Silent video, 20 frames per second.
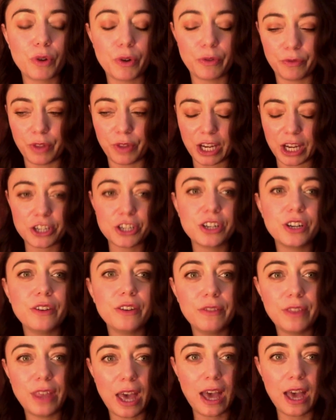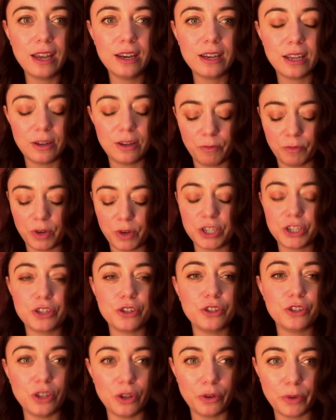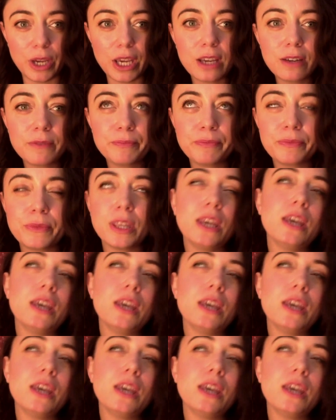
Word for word: reflection of that in what you're doing.